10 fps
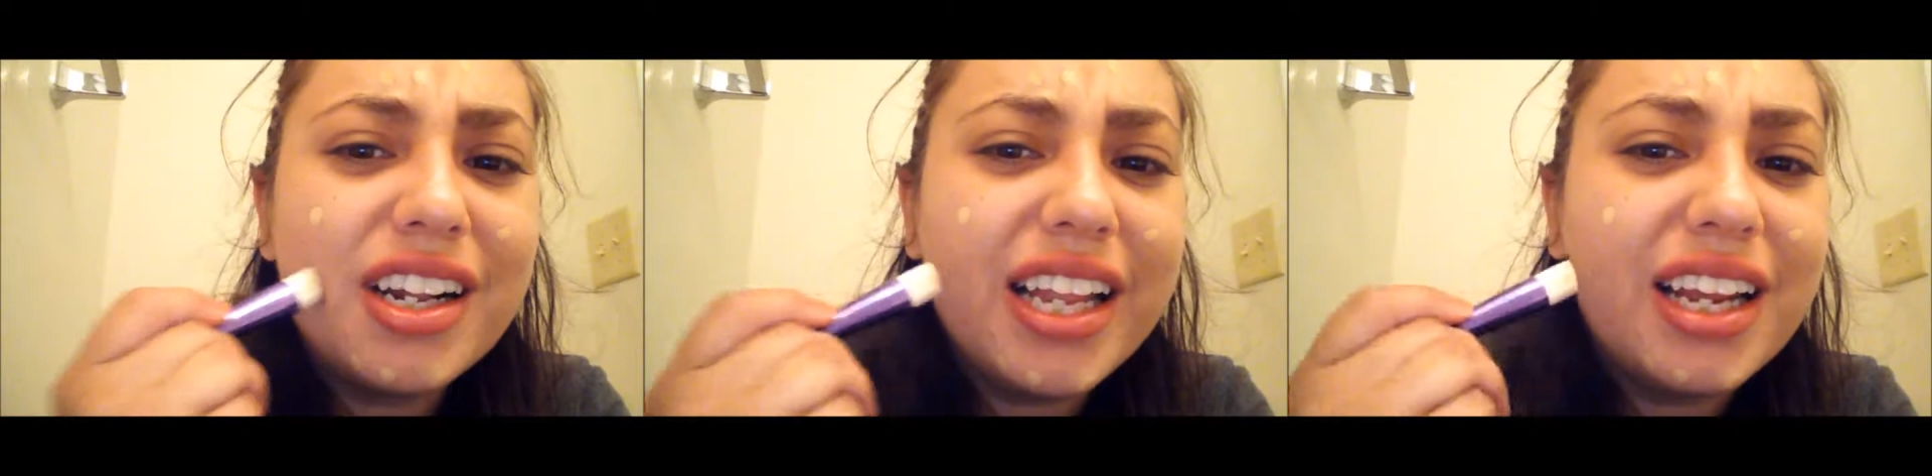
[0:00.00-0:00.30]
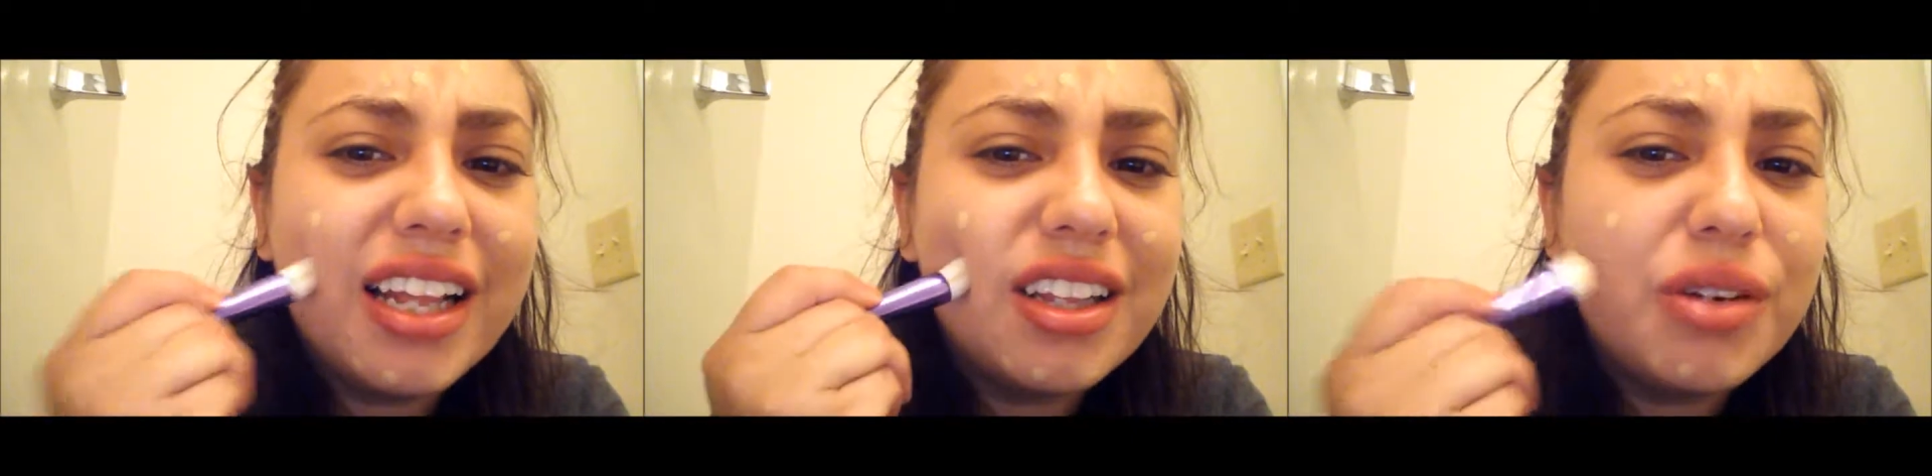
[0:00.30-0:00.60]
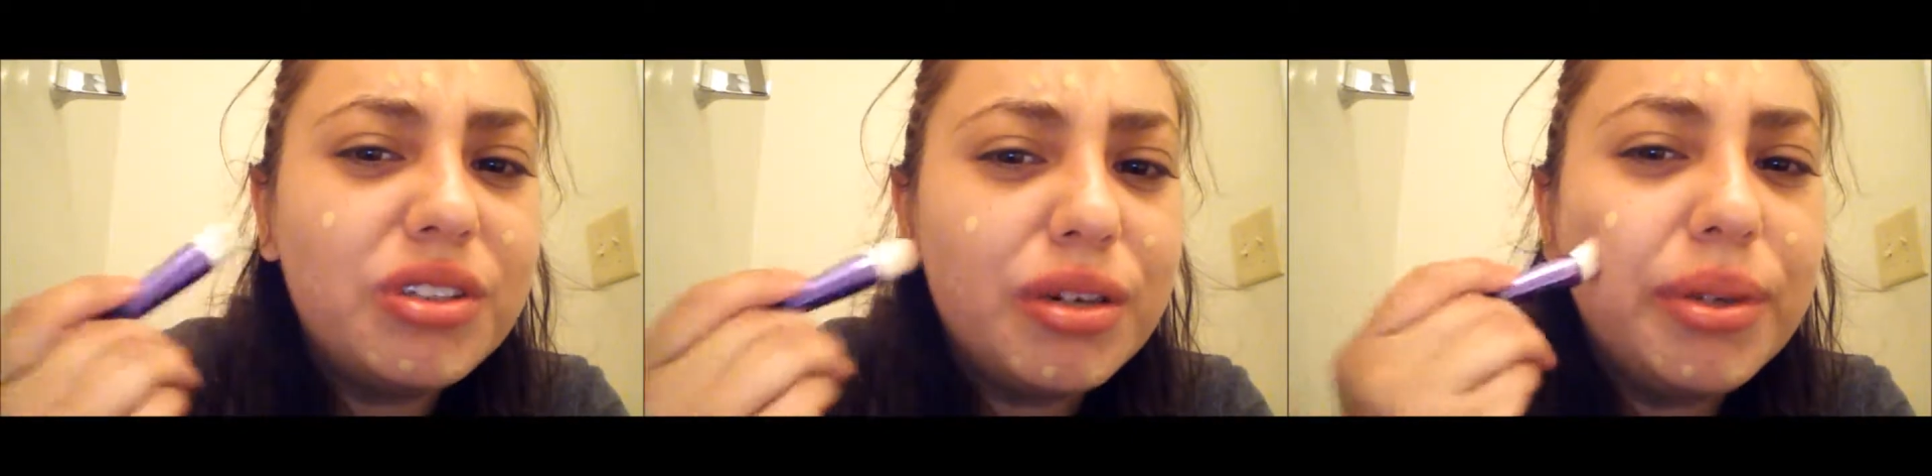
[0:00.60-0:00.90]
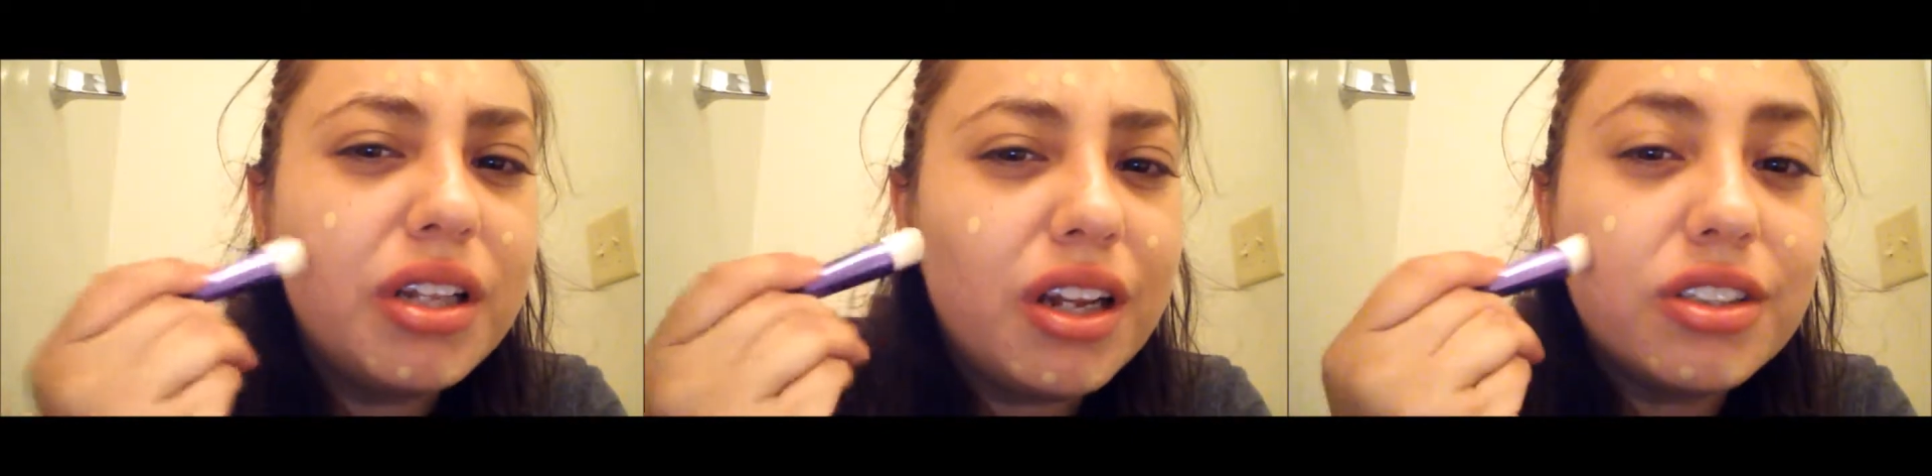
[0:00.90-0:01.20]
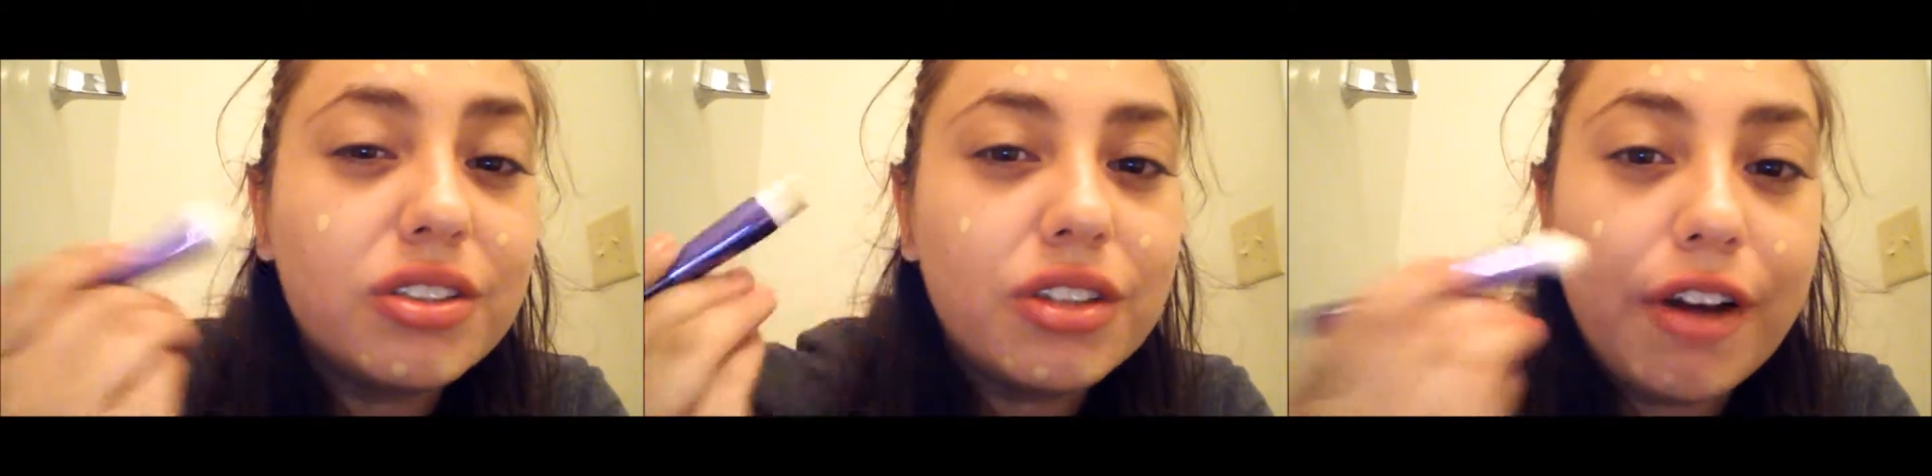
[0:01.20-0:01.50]
Like I thought it was gonna be a lot
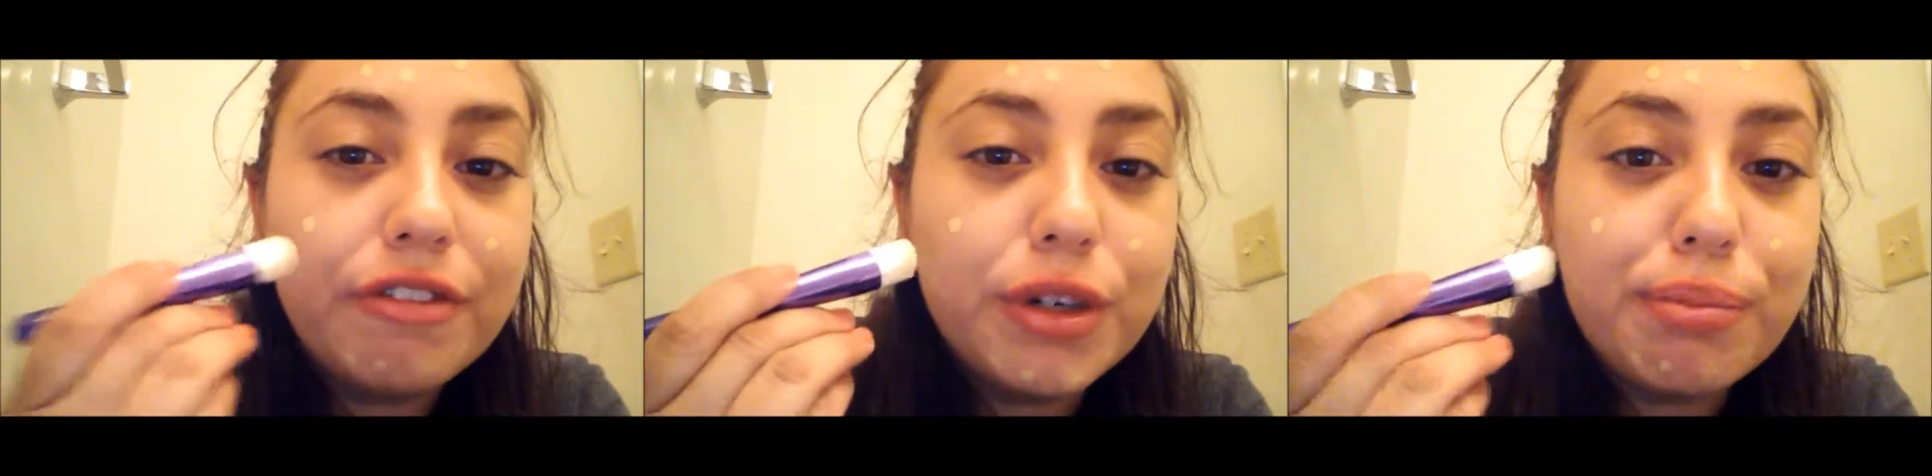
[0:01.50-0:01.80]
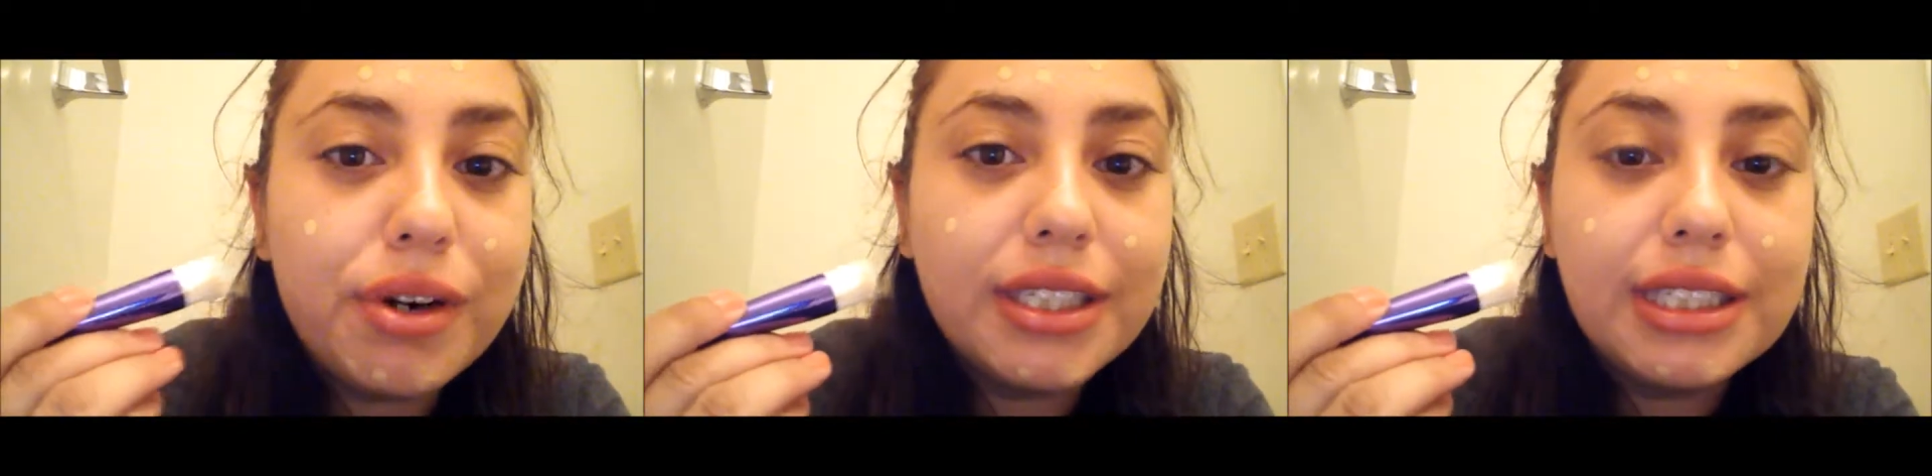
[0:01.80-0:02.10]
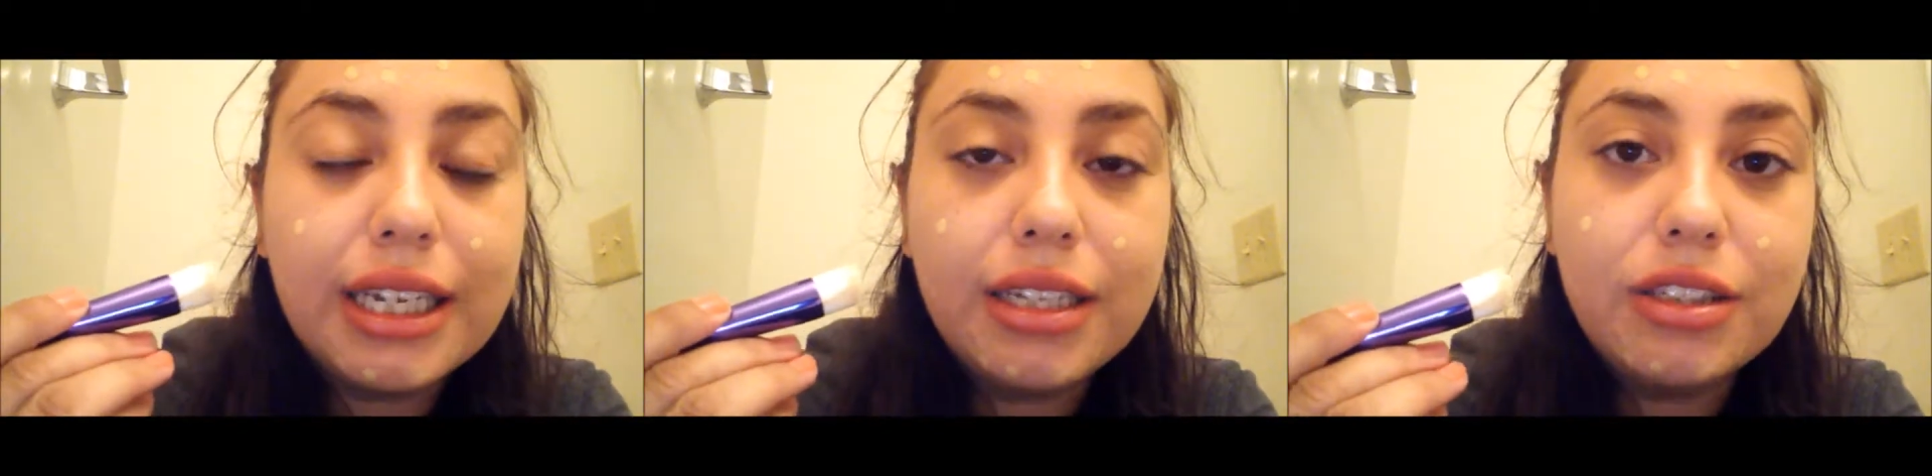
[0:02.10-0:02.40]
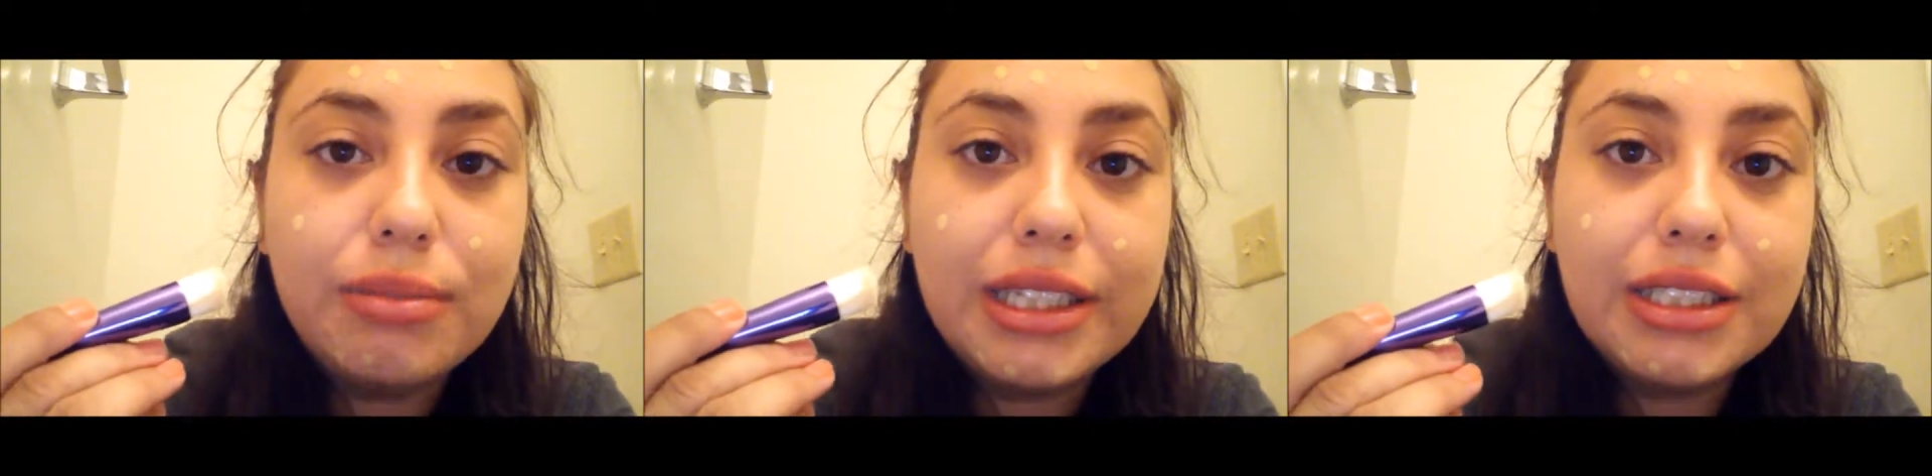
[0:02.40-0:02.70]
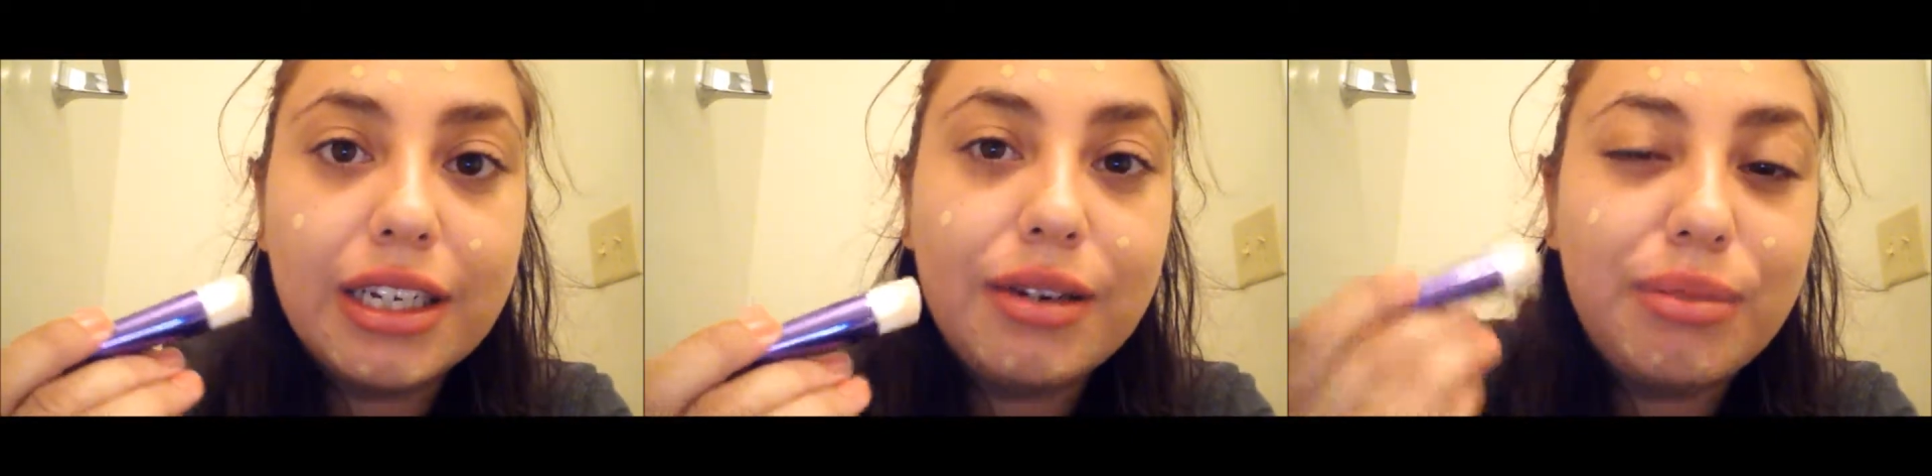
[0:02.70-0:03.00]
softer pressing into my skin,